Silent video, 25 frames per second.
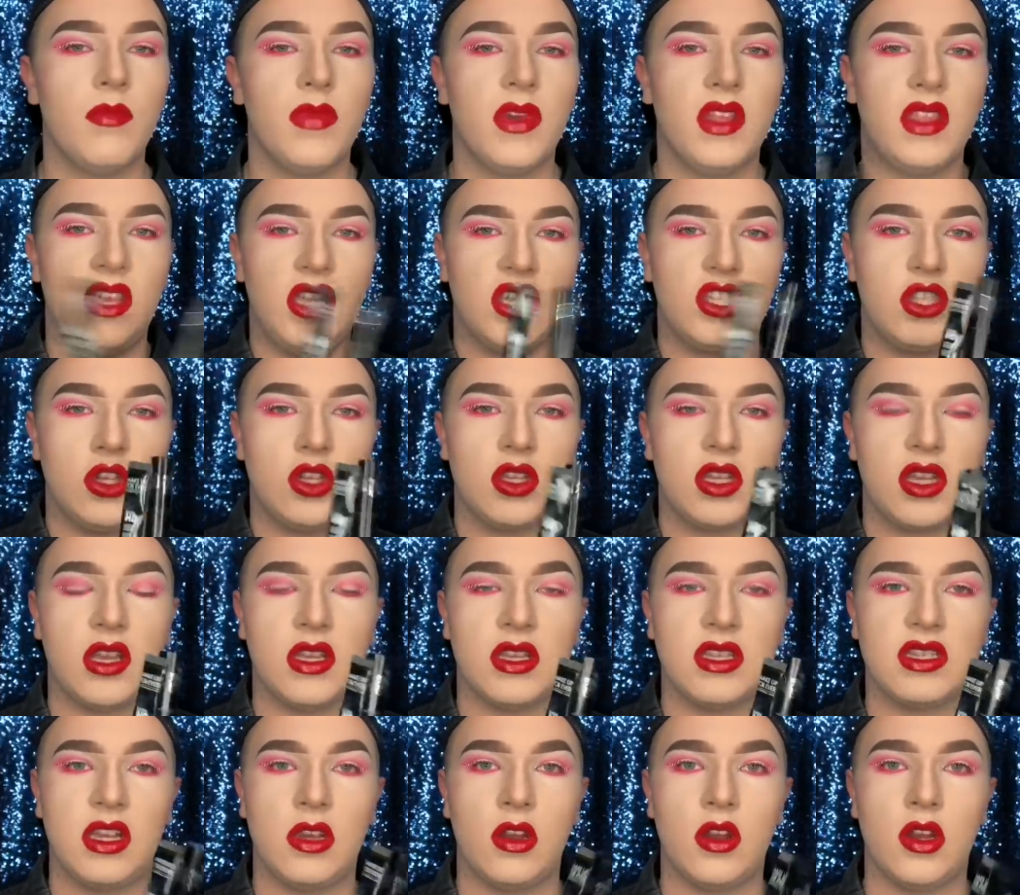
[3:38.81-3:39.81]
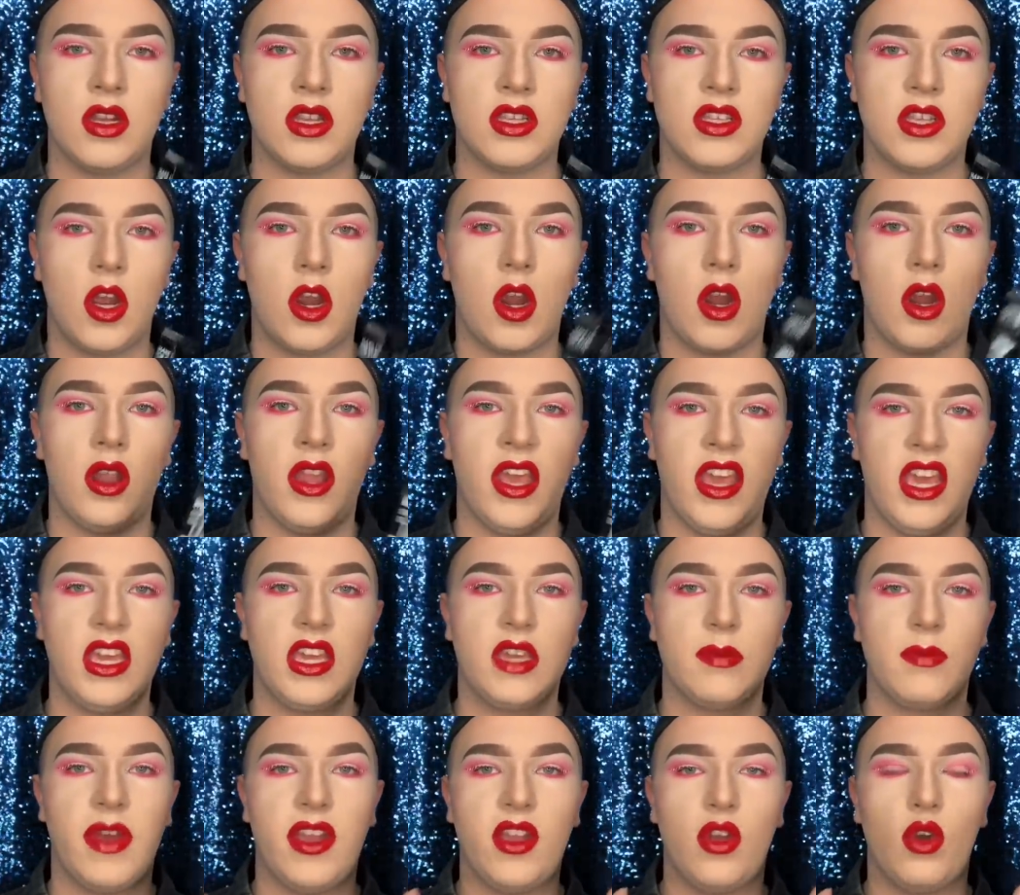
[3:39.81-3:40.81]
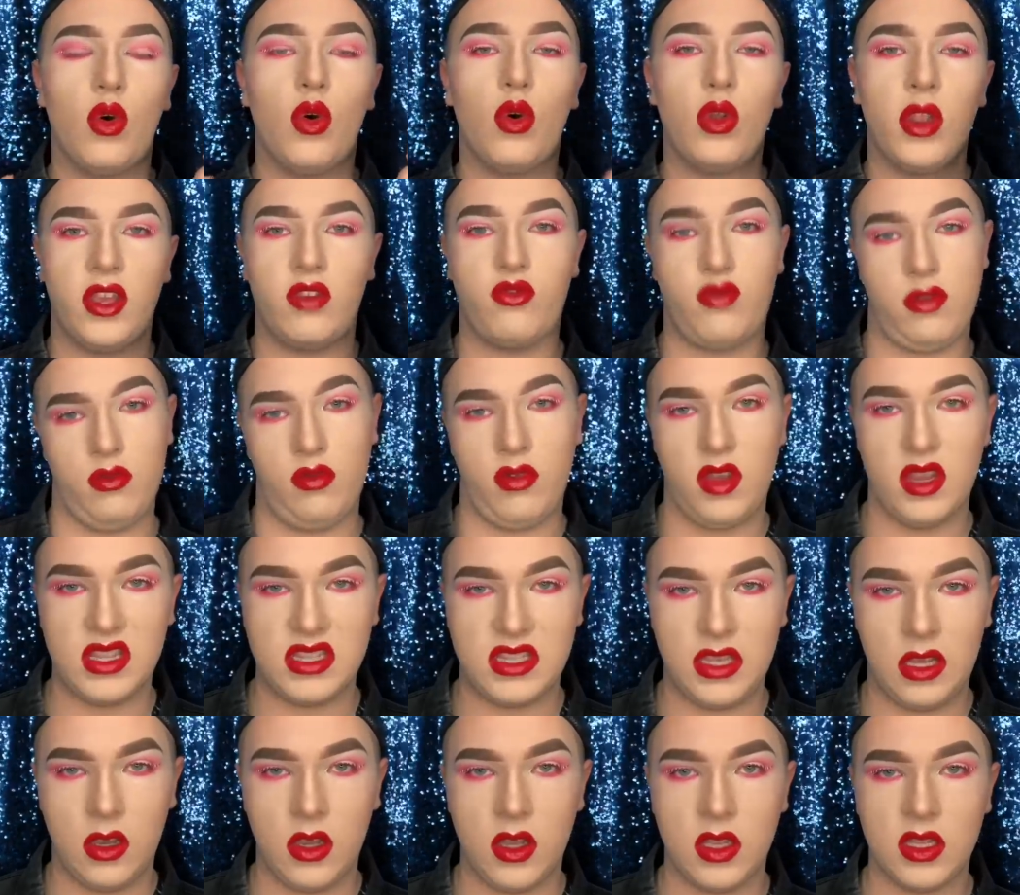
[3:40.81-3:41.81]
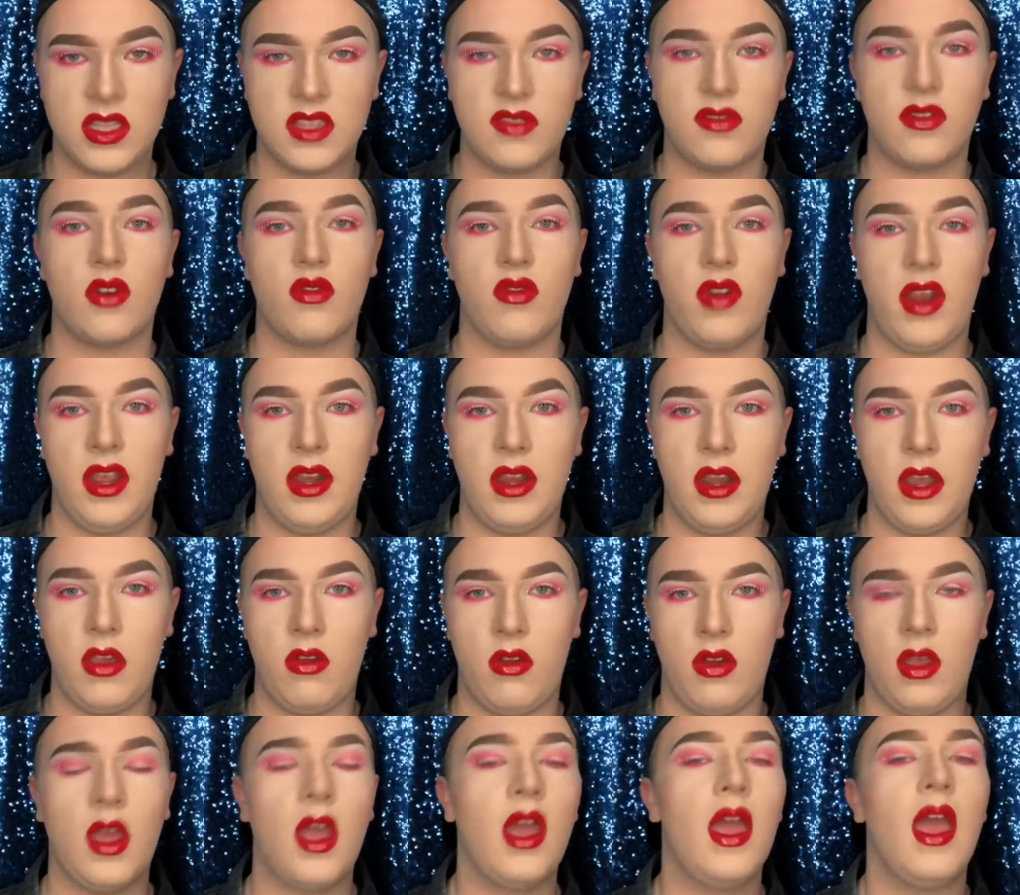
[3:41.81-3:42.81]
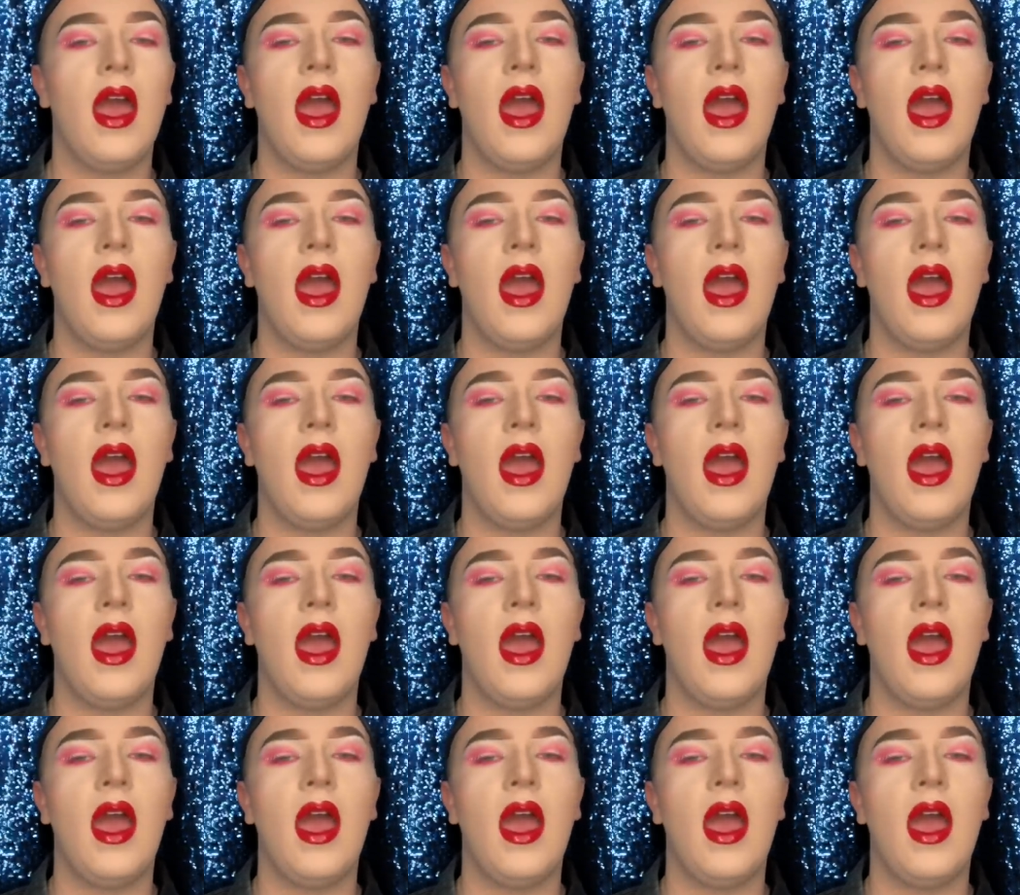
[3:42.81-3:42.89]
but these two concealers are like my holy grail concealers for right now.